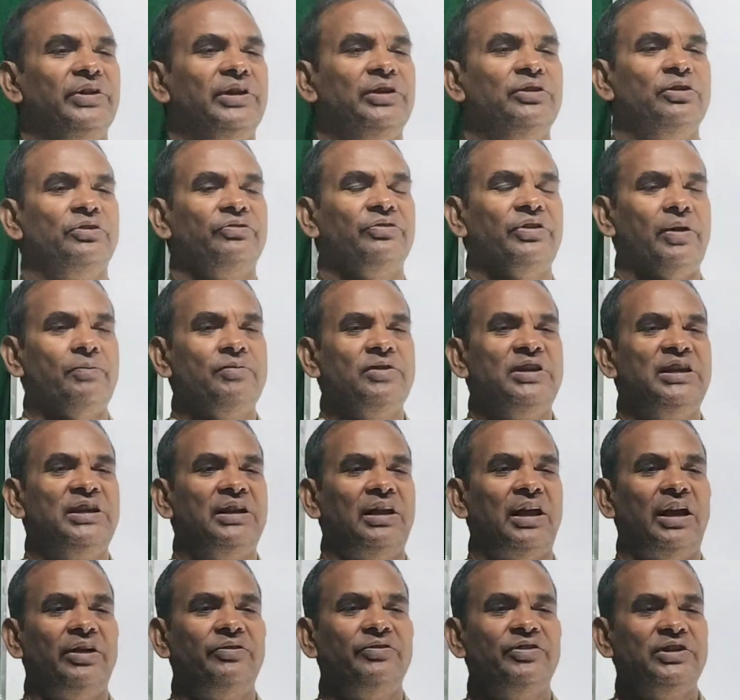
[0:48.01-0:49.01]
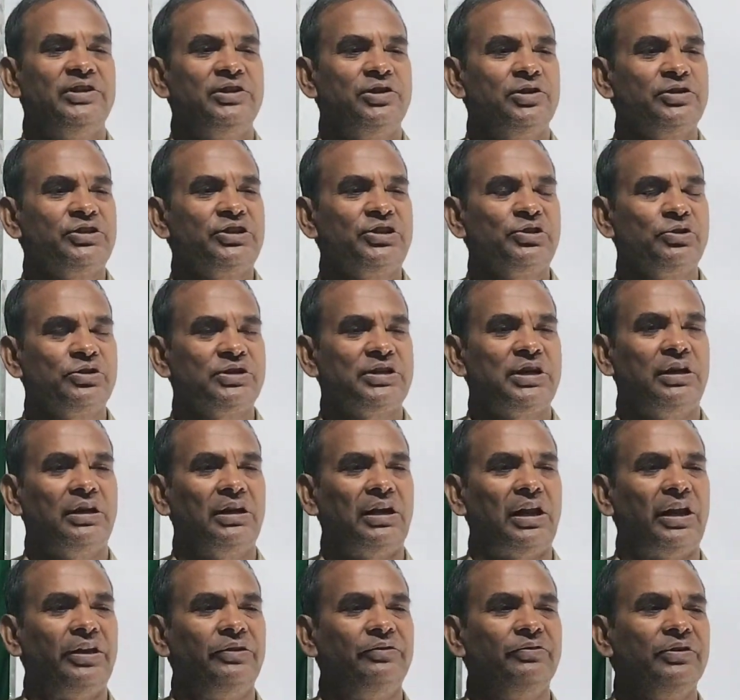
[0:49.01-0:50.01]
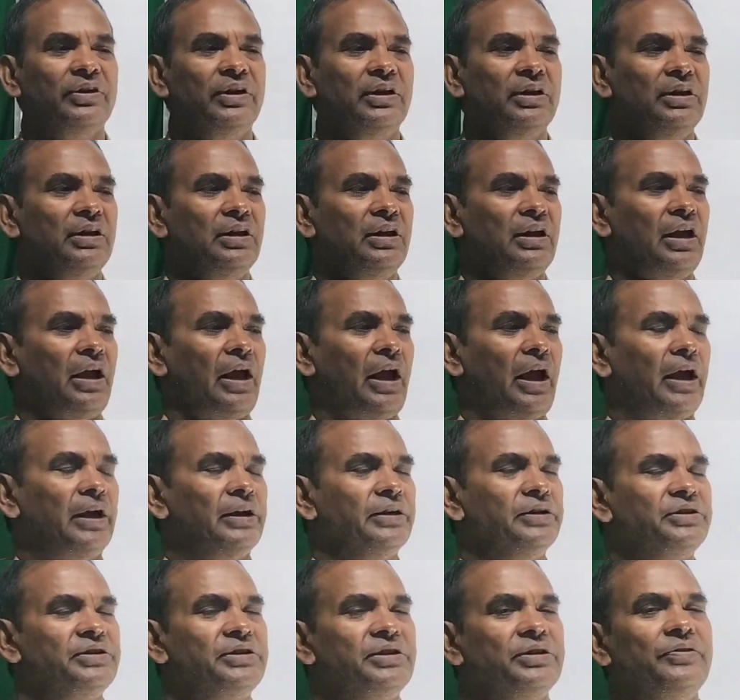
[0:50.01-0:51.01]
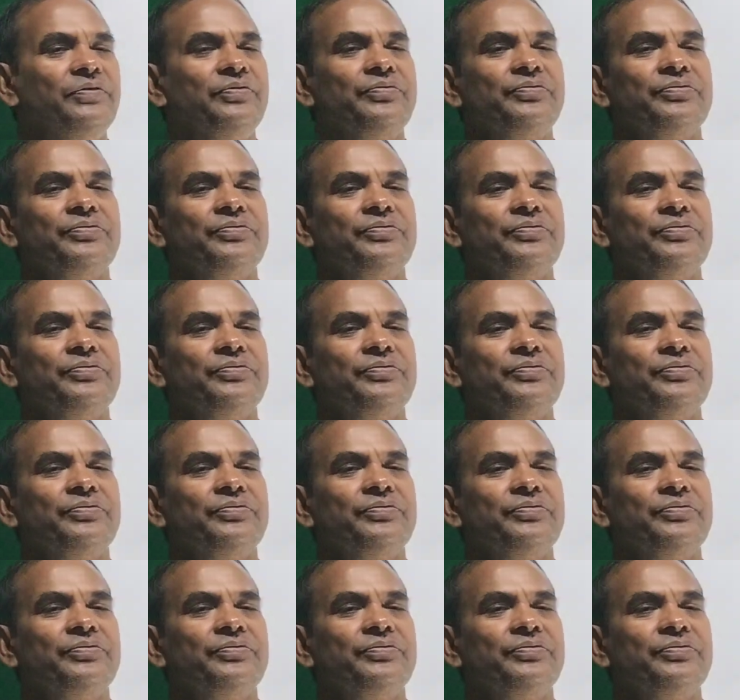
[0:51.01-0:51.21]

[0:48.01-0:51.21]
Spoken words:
in your family life, in your social life, and